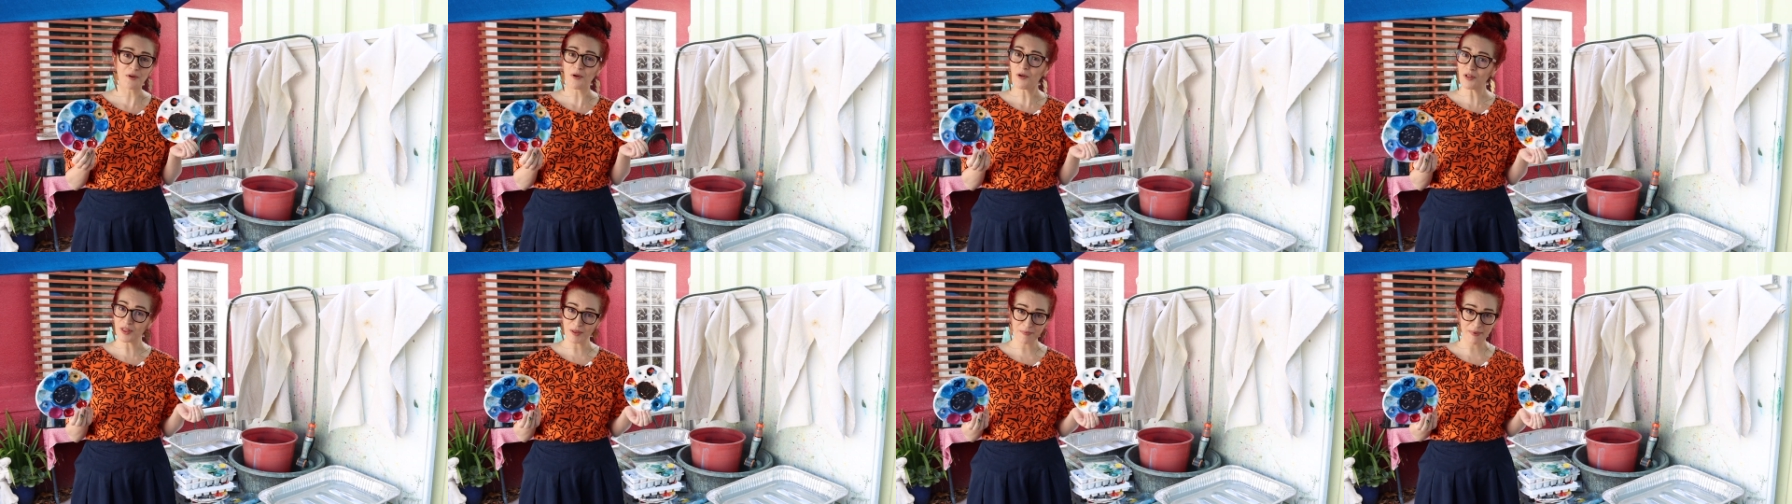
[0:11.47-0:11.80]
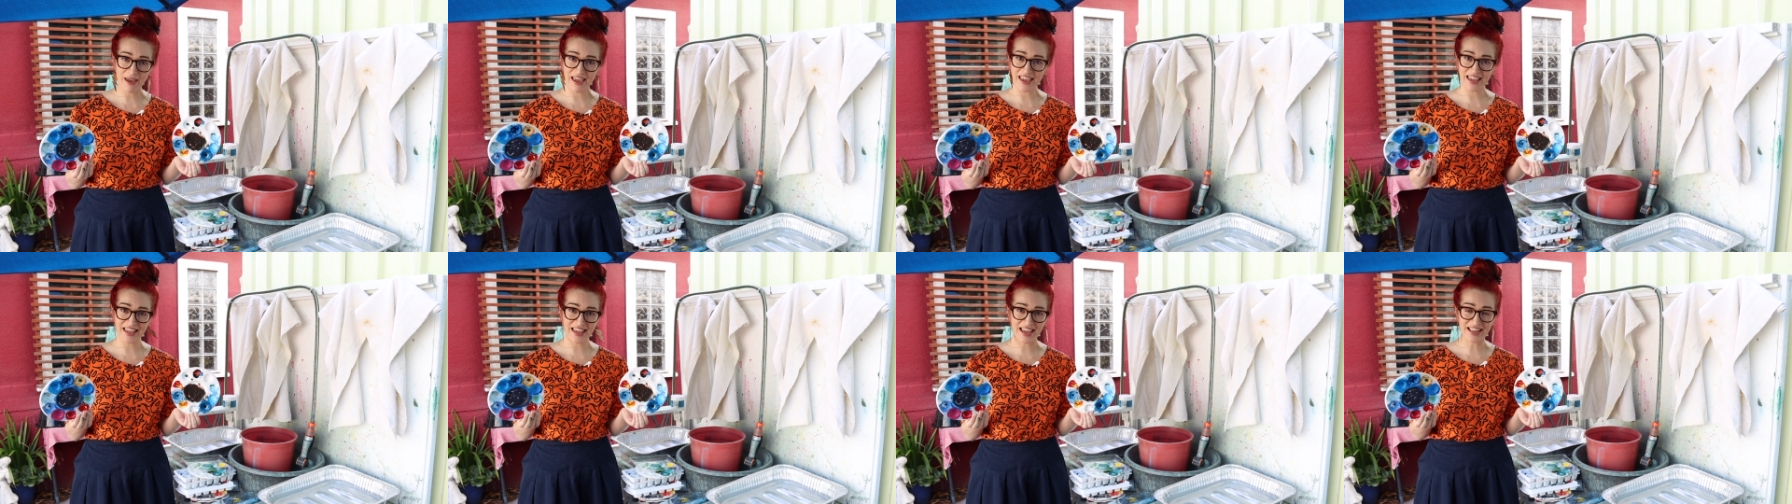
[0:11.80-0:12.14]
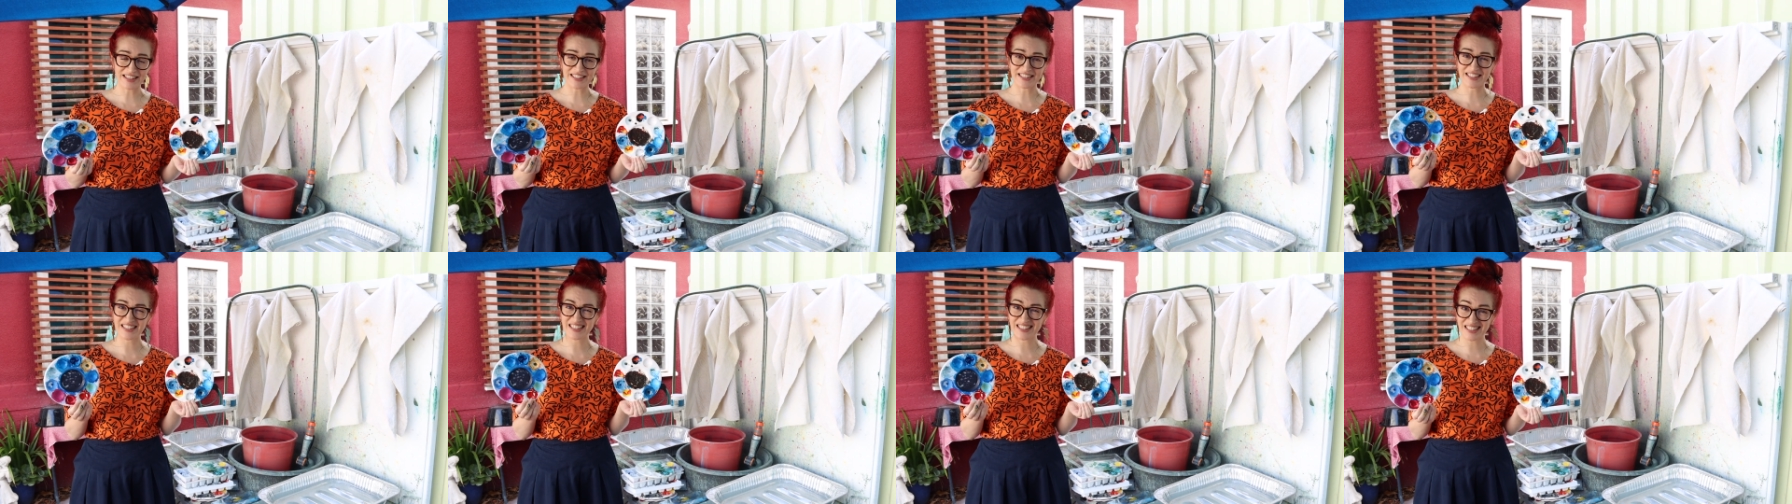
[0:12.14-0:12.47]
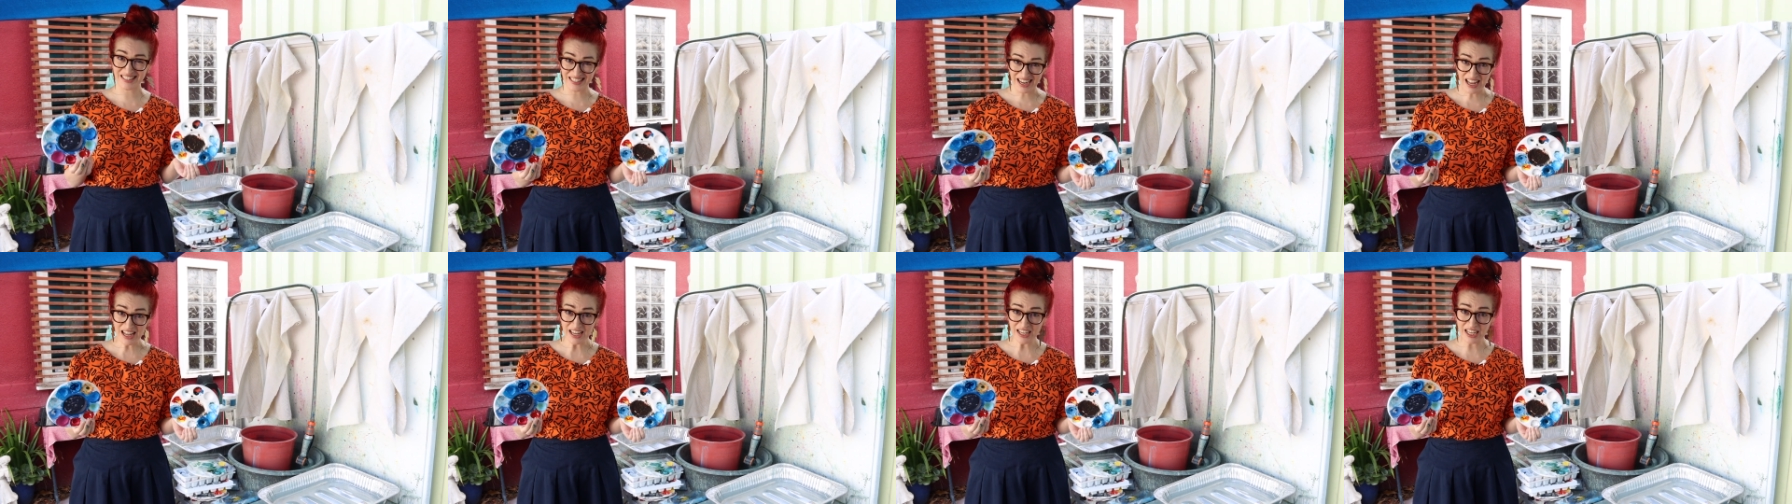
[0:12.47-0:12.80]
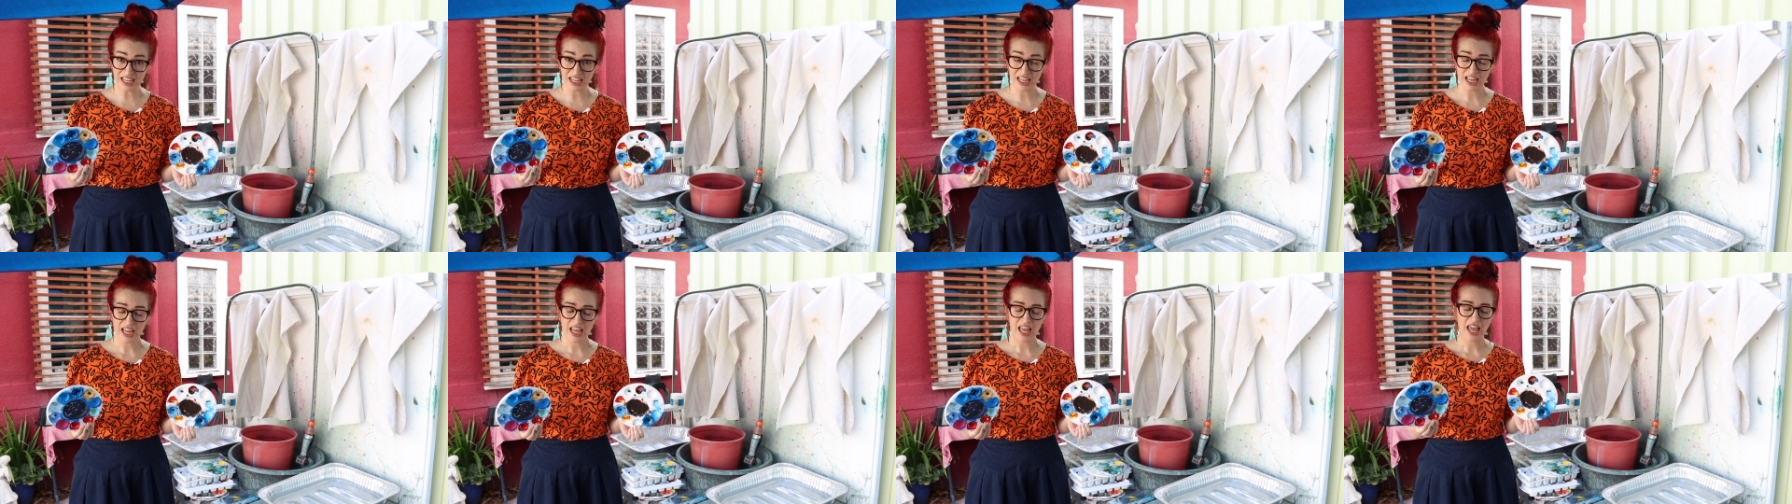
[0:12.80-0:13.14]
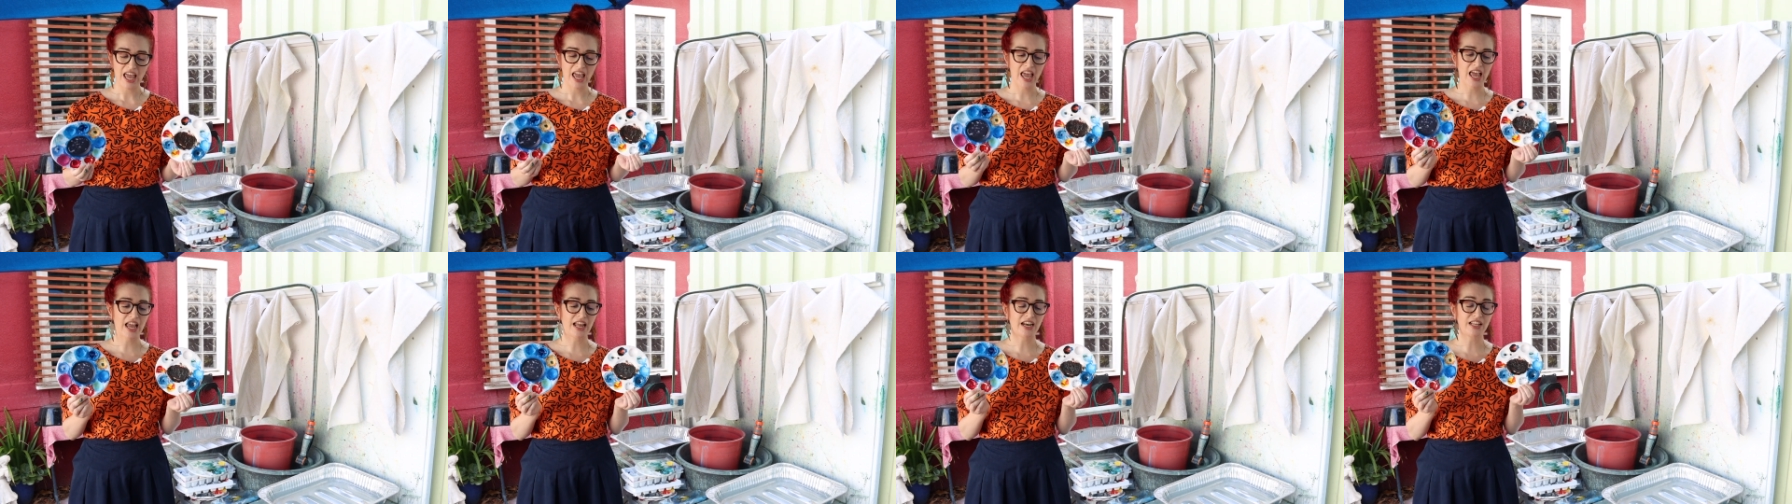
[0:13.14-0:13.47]
all the paint gets stuck
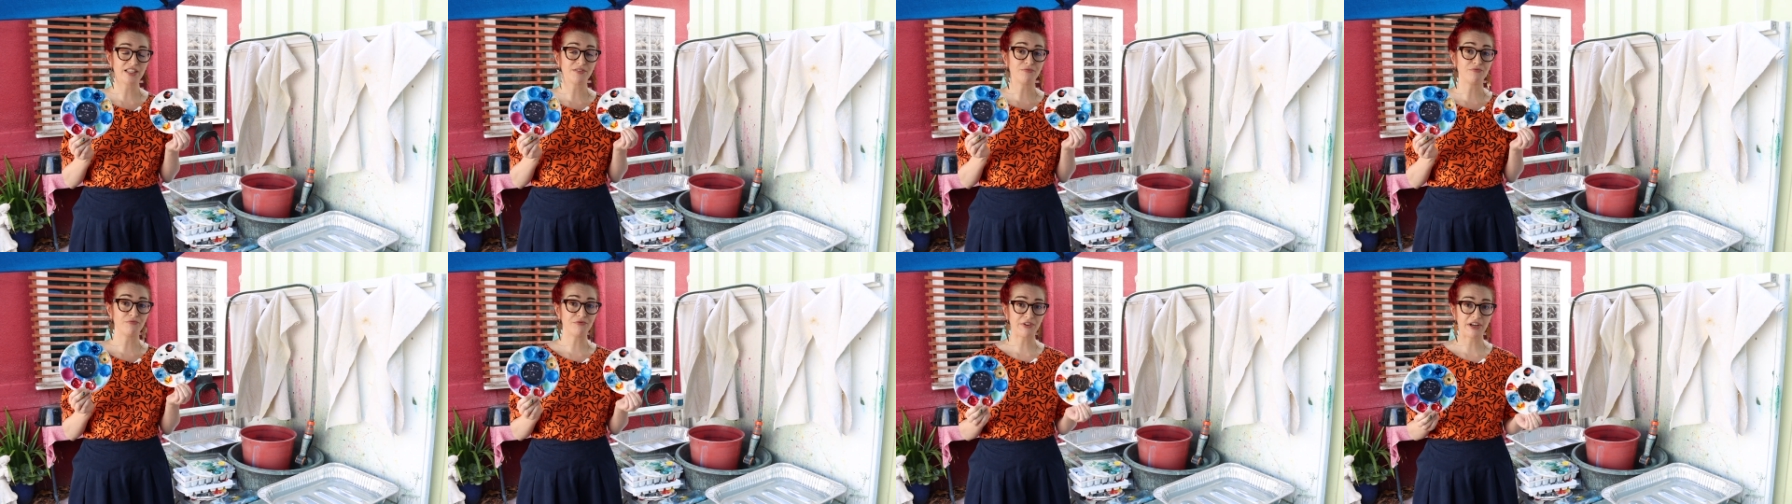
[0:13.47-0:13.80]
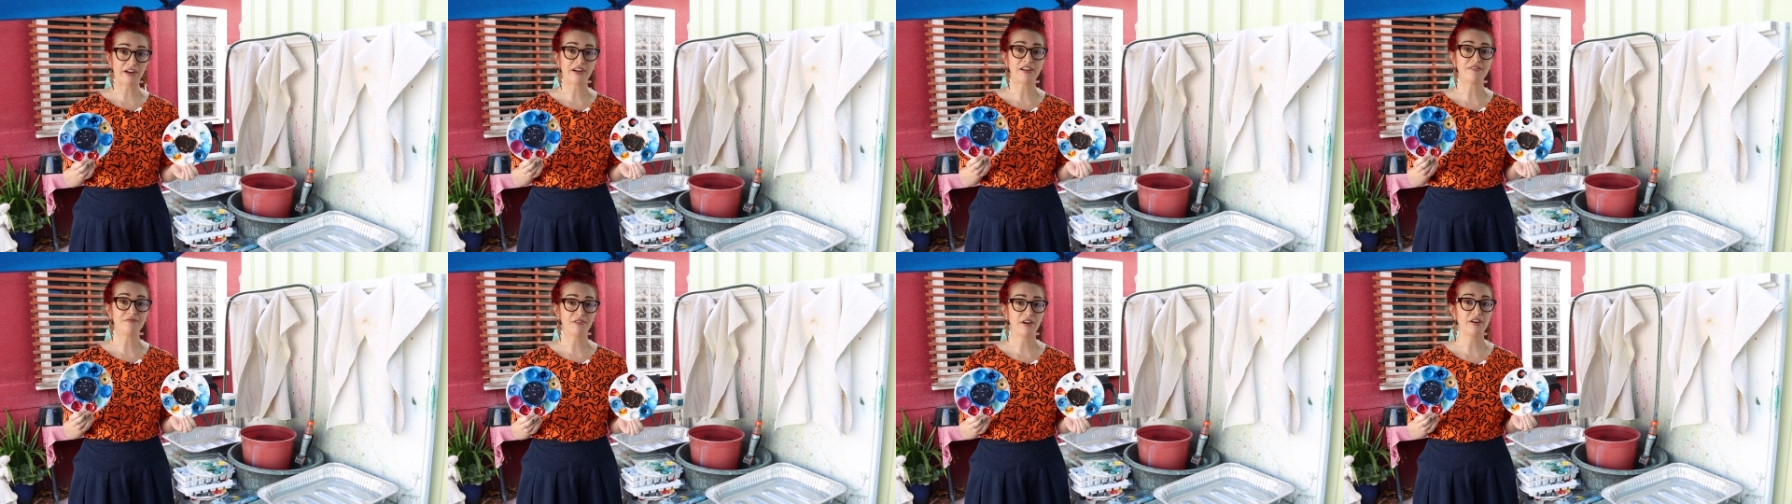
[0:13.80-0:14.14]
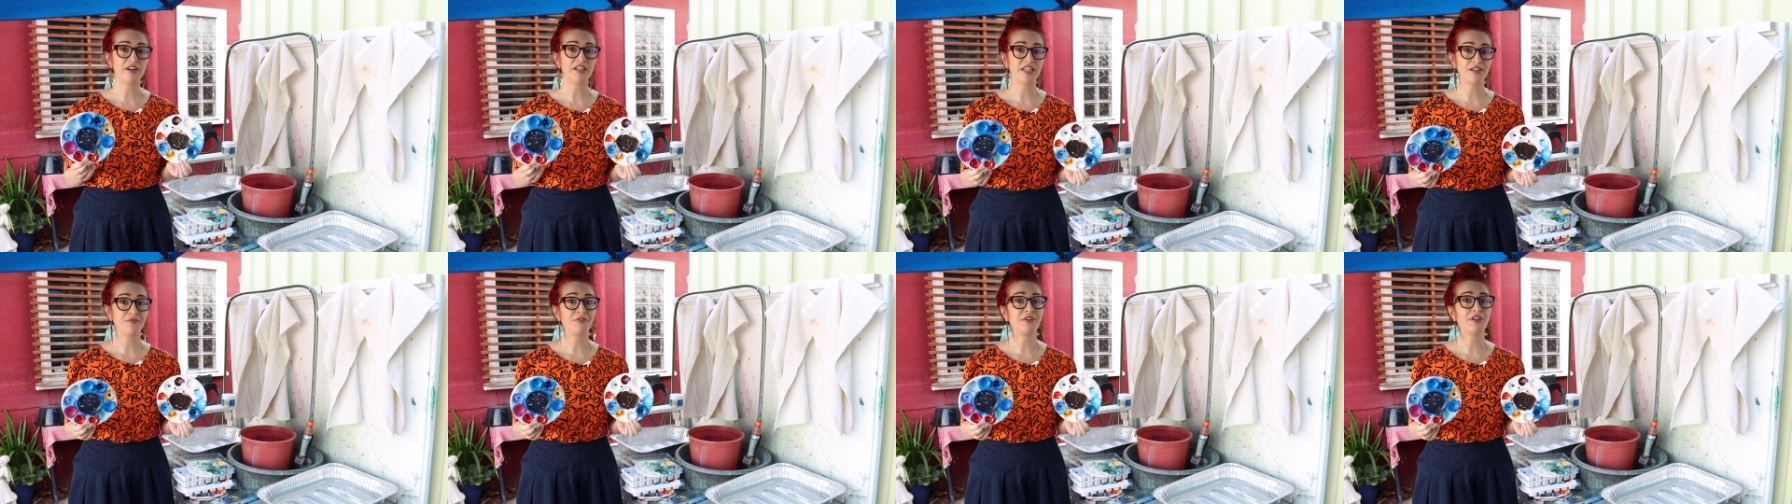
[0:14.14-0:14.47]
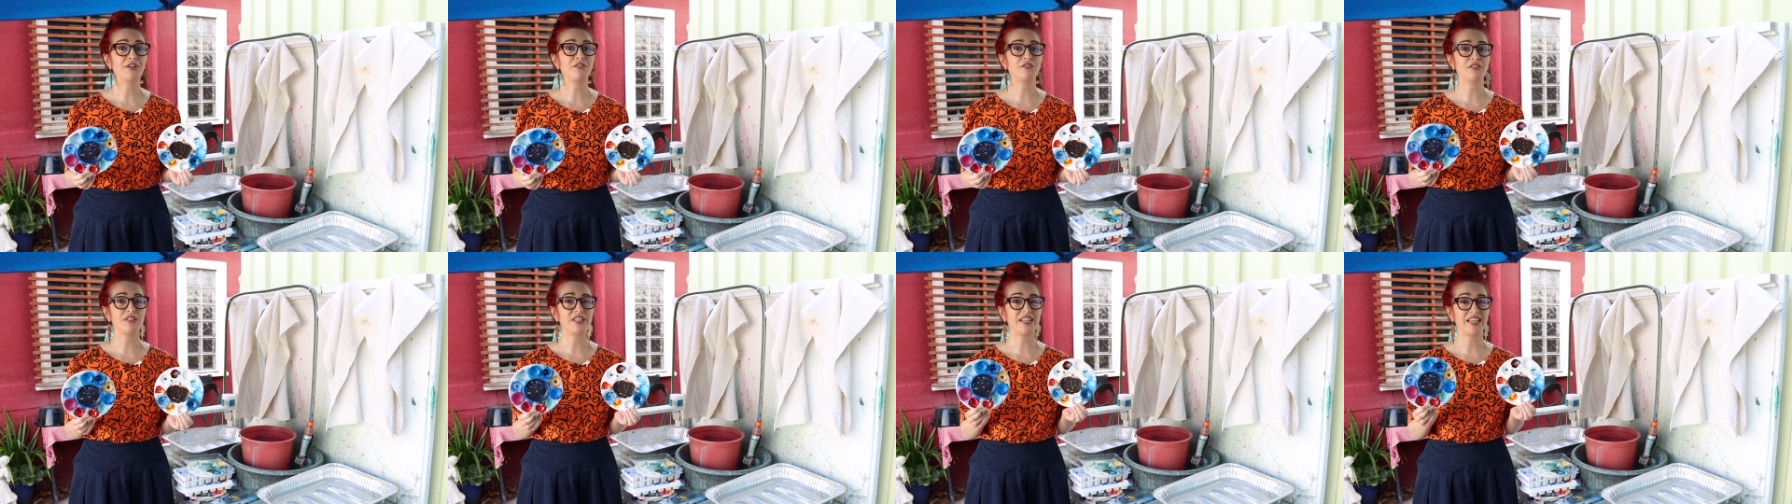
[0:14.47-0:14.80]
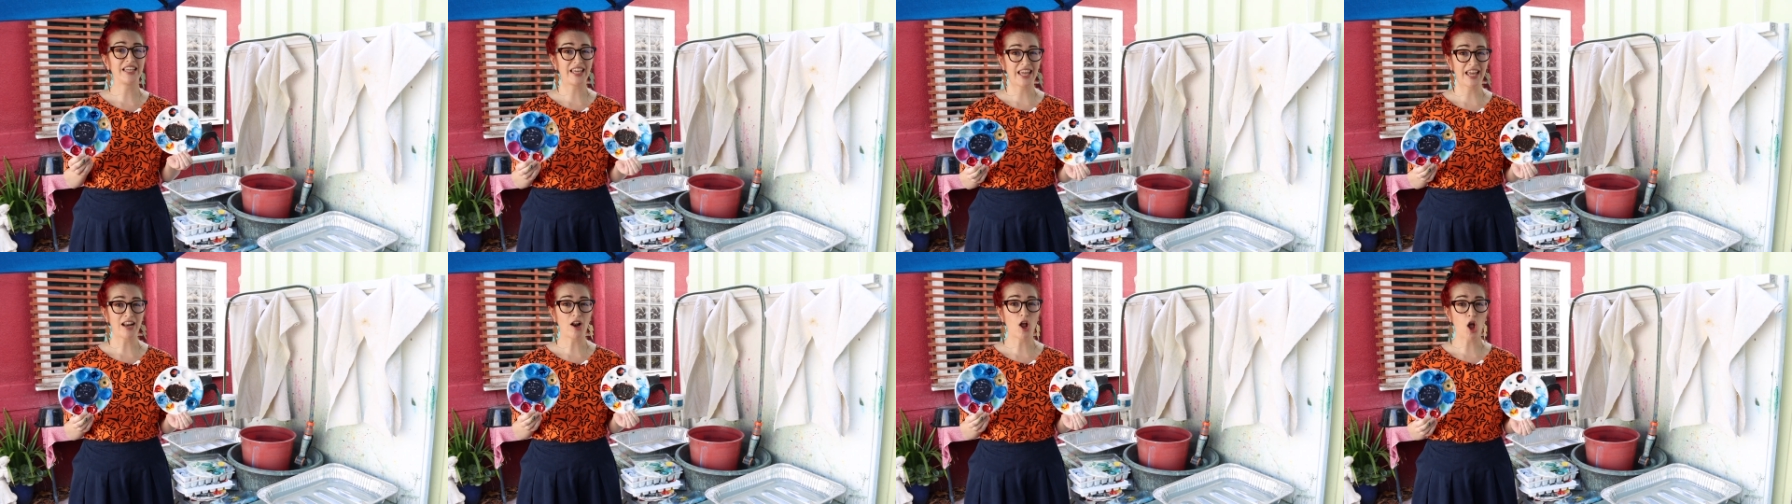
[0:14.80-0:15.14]
and it's very difficult to get